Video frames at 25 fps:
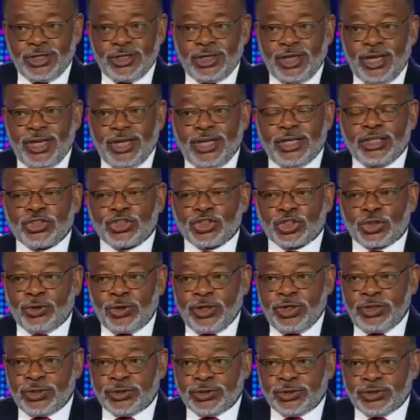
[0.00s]
and
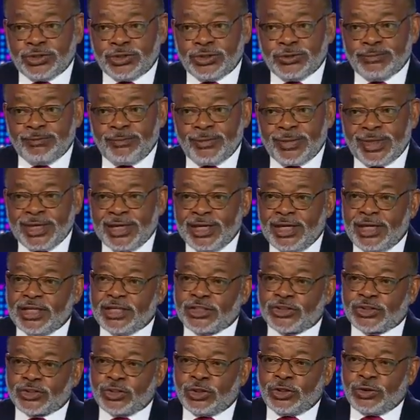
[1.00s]
traitors. And
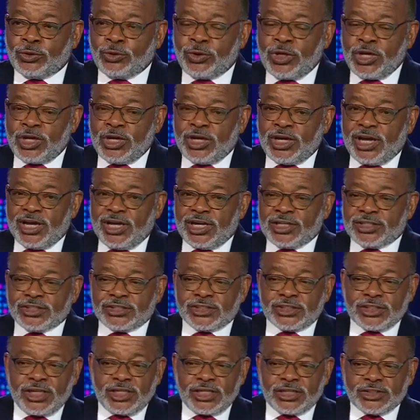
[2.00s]
so, as
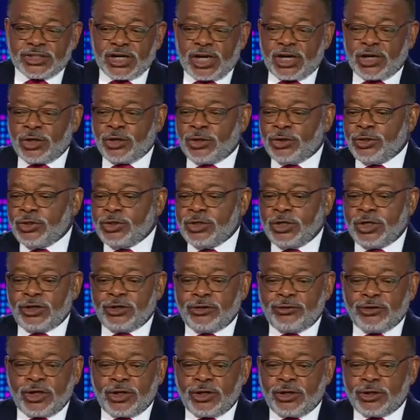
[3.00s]
I heard
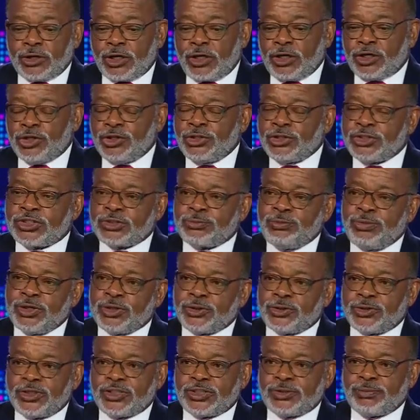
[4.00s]
a good speaker
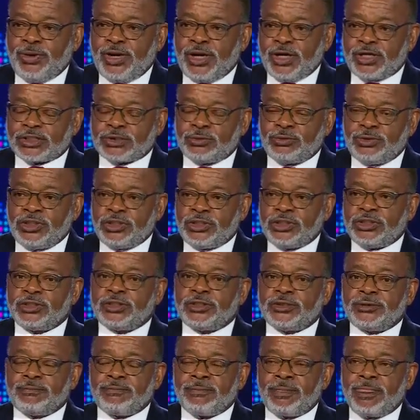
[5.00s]
this past
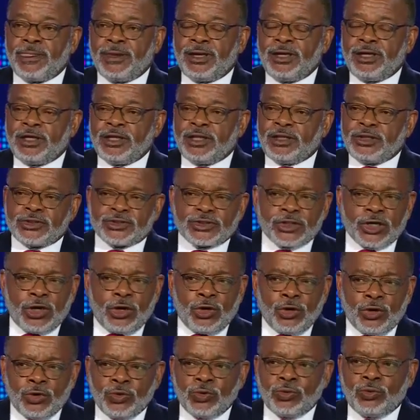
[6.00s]
weekend, there's a
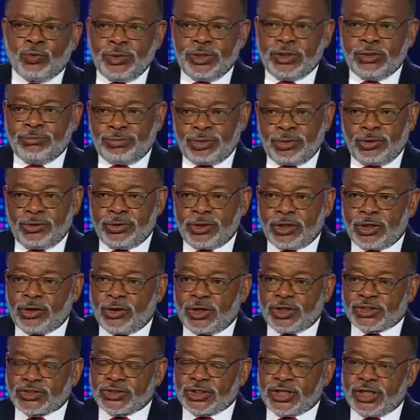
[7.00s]
cold wind blowing
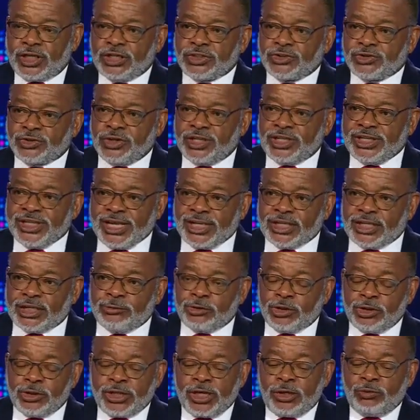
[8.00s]
across the country, and
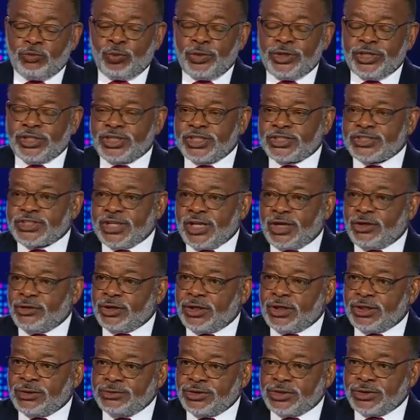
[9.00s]
that wind has now
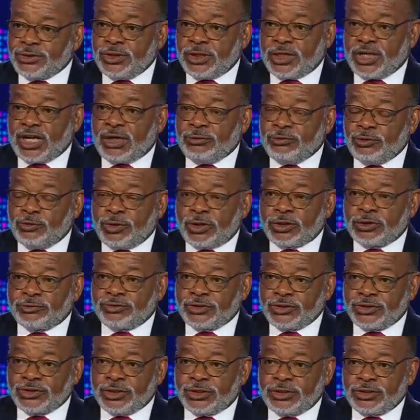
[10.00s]
come to the Commonwealth of
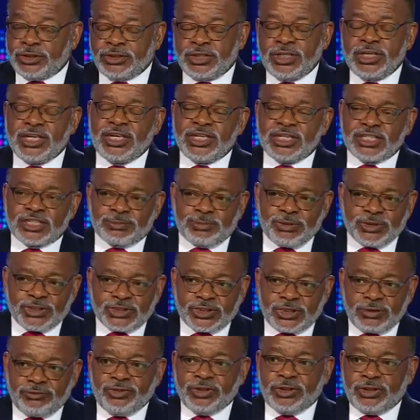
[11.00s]
Virginia,
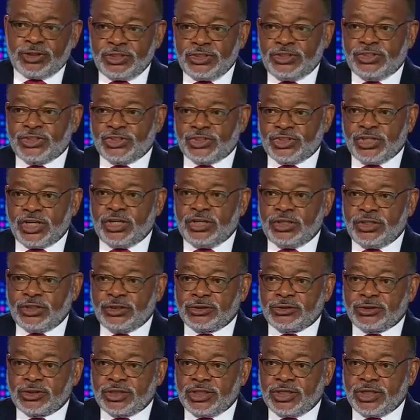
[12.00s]
specifically to
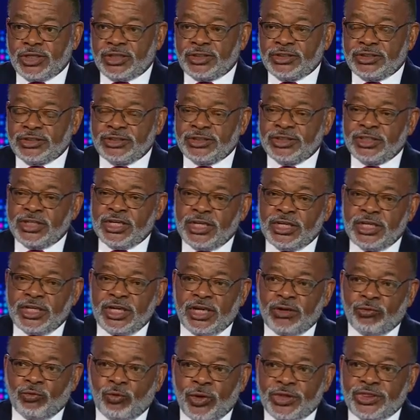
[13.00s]
Shenandoah County.
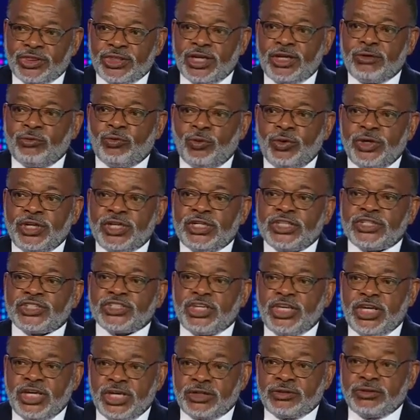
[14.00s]
And what that wind is
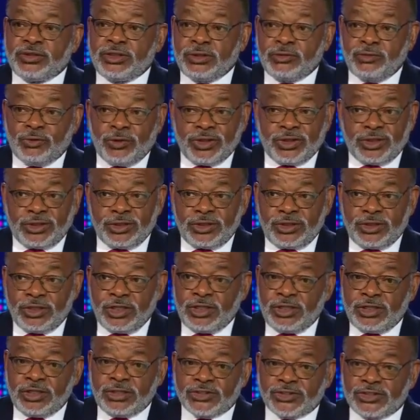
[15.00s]
carrying with it
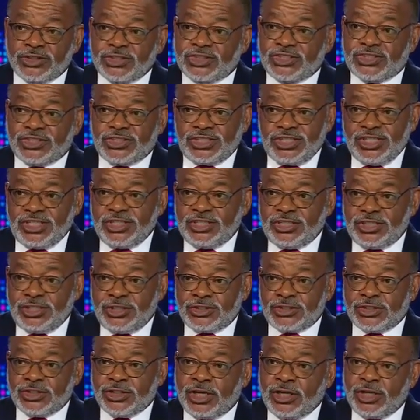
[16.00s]
is the
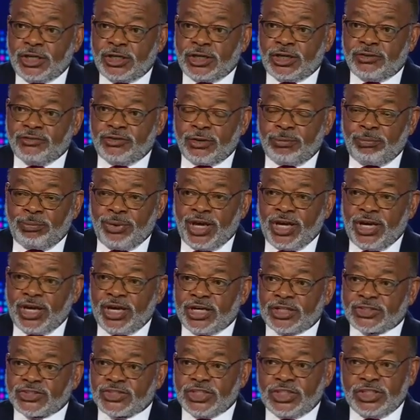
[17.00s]
seeds of the
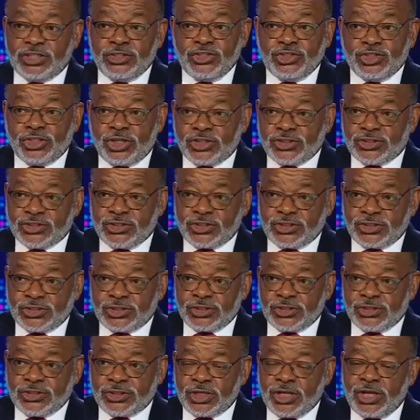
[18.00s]
past
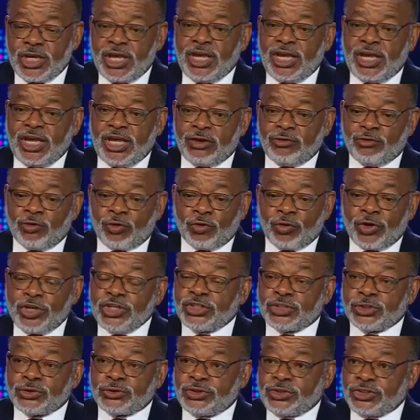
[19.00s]
injustices and
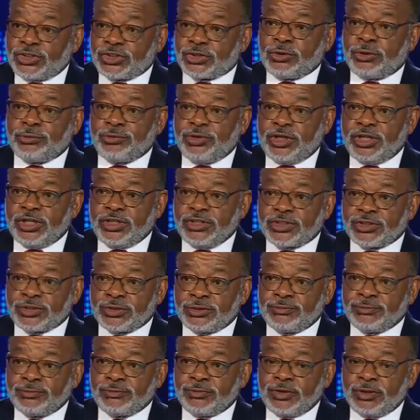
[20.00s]
racial discrimination.
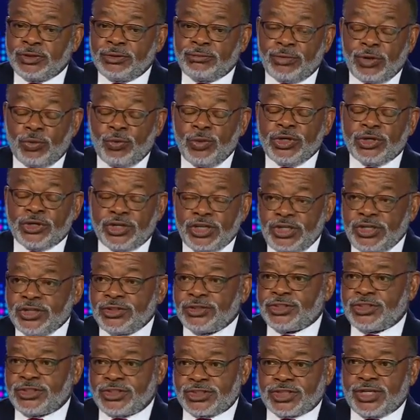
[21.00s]
But we are here
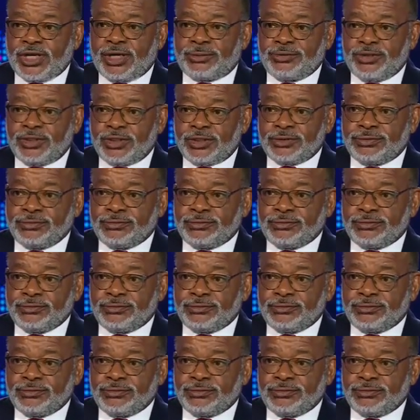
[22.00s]
to stop that.